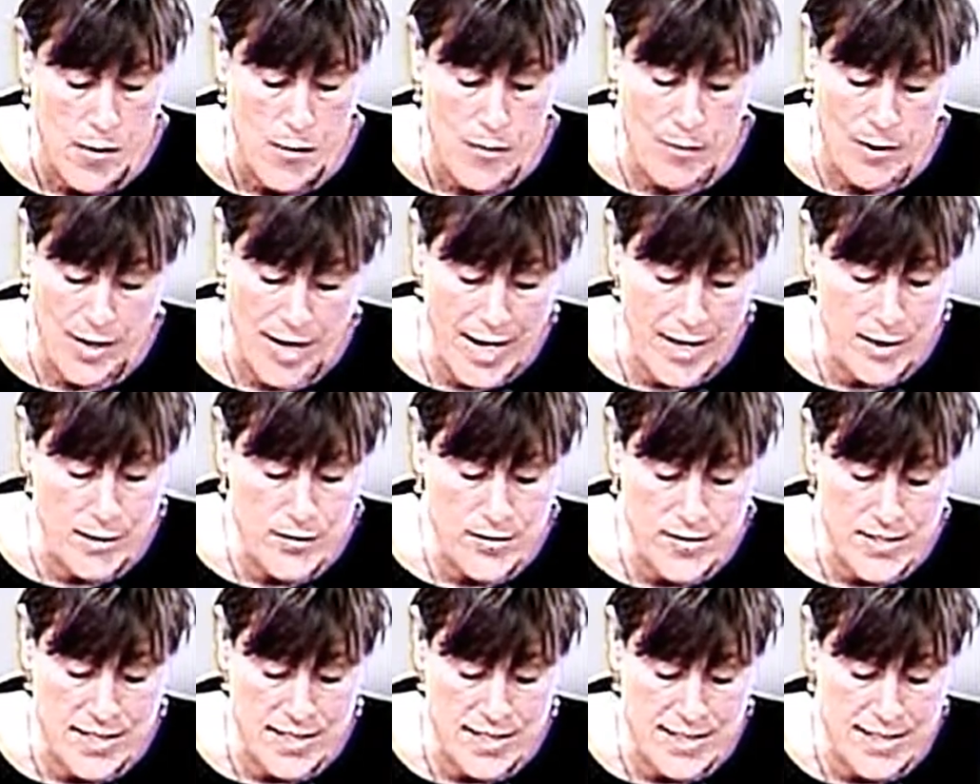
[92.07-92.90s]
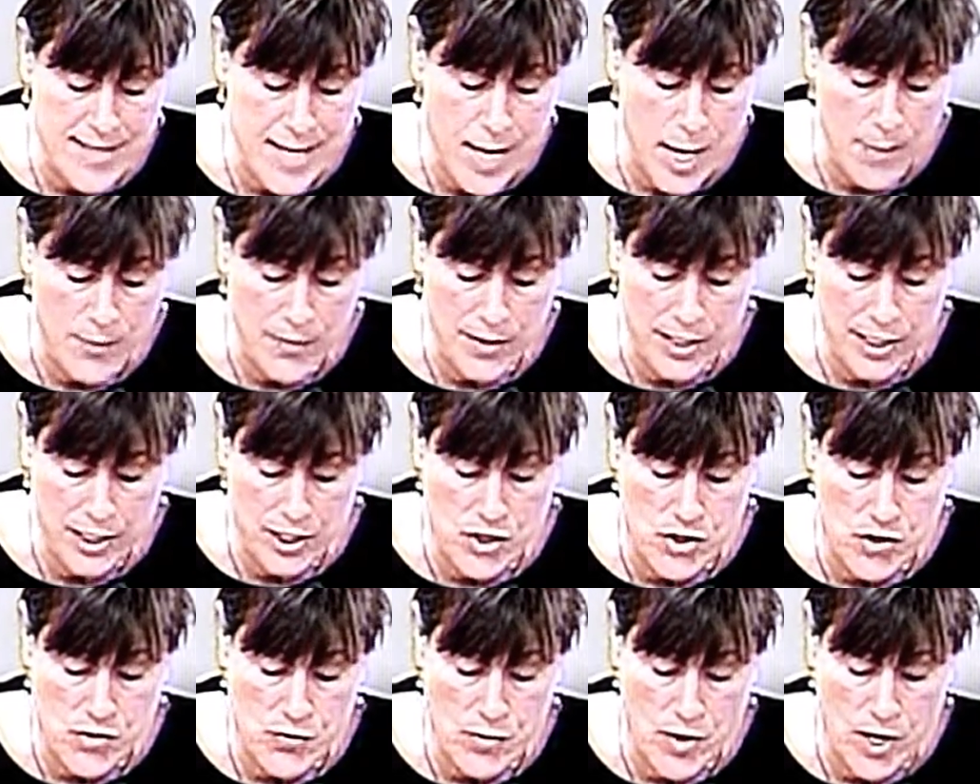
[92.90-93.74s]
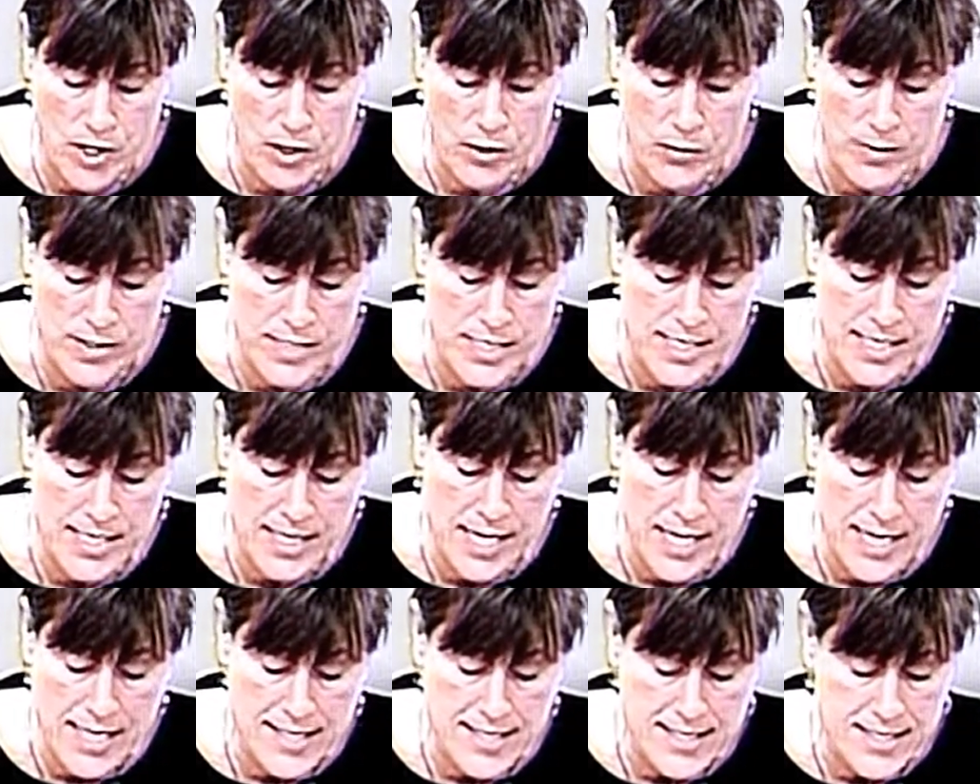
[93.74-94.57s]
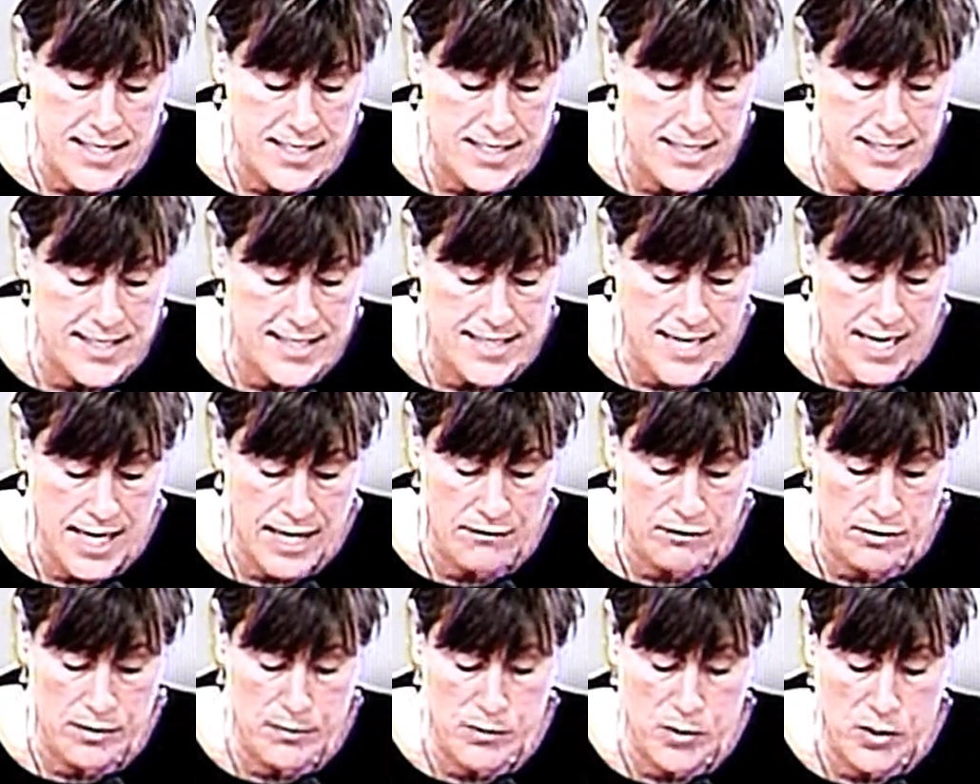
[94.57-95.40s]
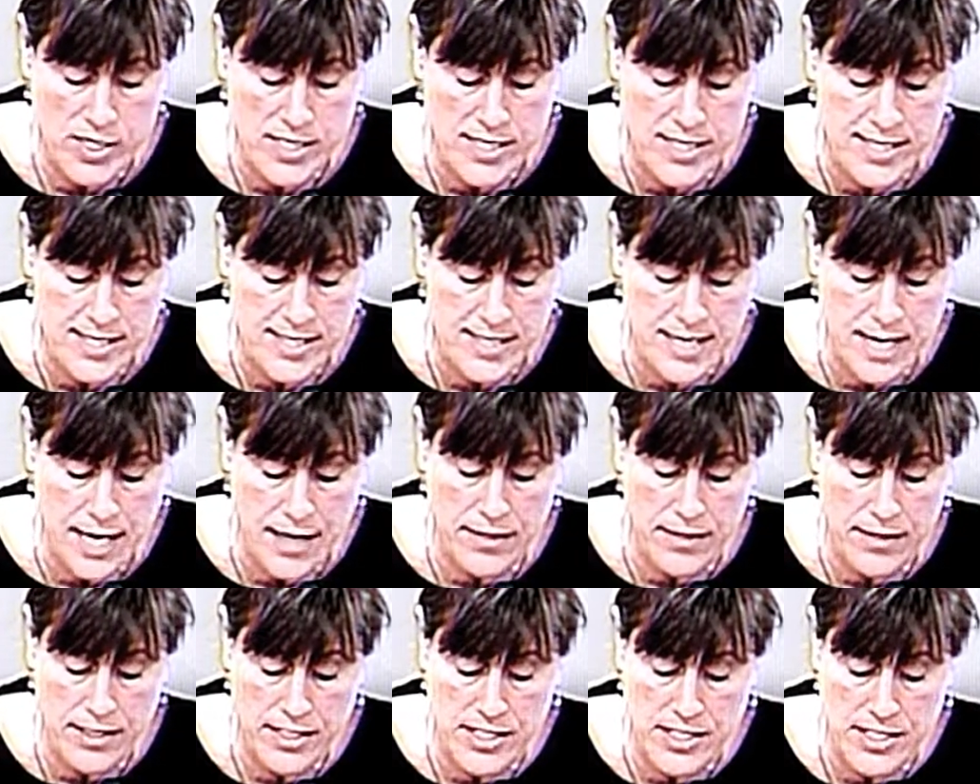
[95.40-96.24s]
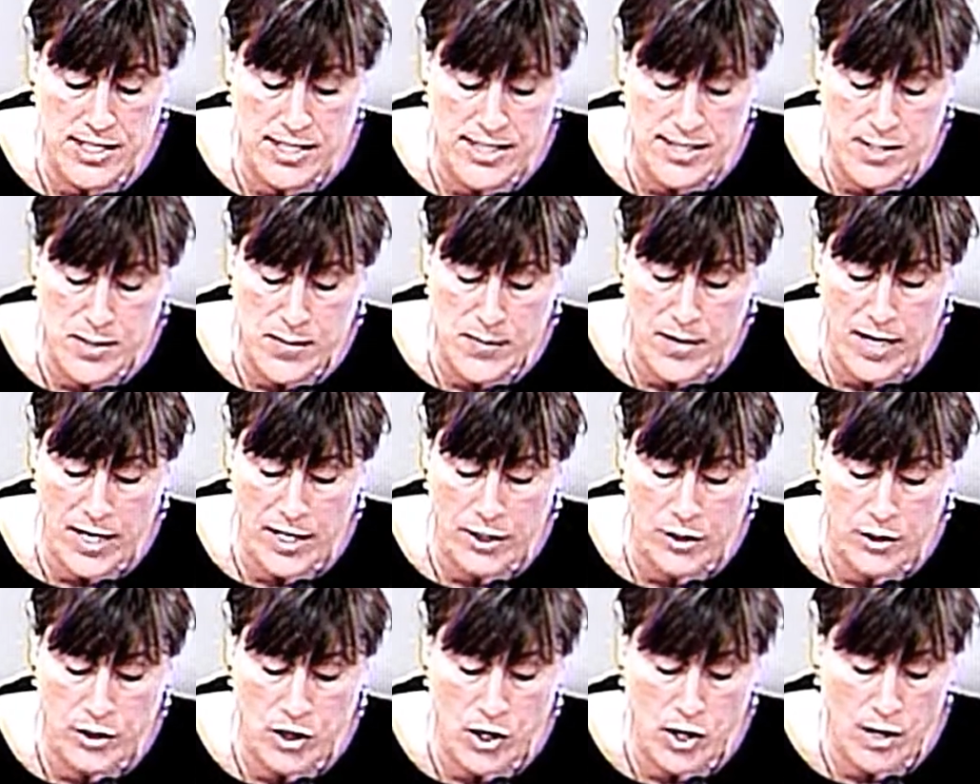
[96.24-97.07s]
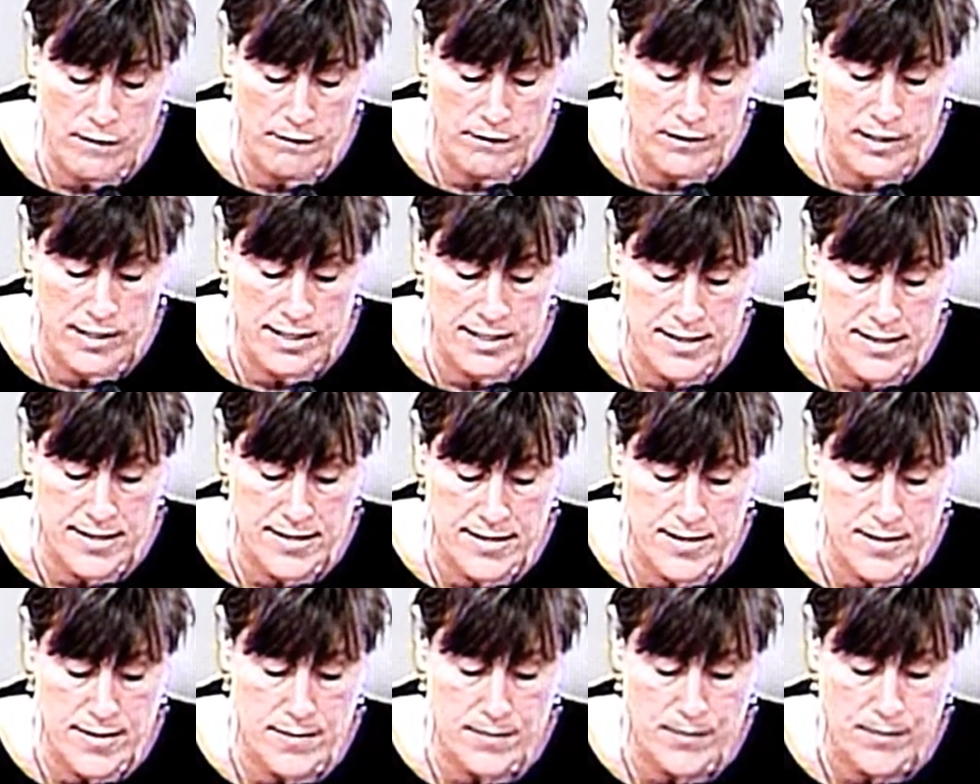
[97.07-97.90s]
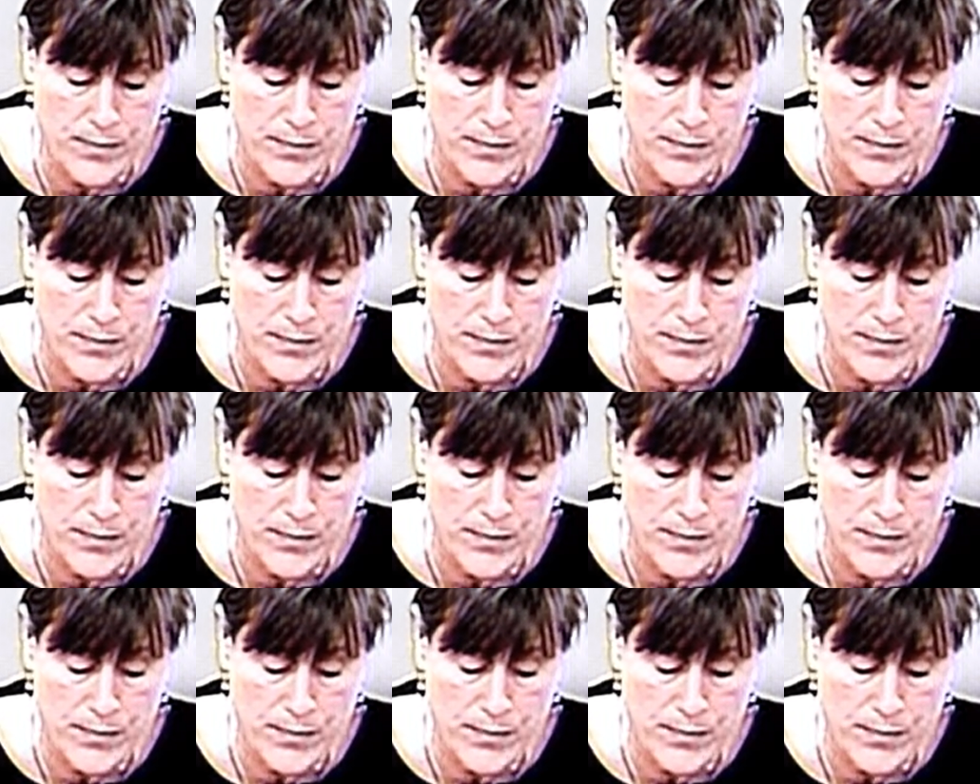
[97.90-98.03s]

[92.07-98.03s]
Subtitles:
But I don't see this happening in Toronto, and today's city staff report does nothing to inspire confidence.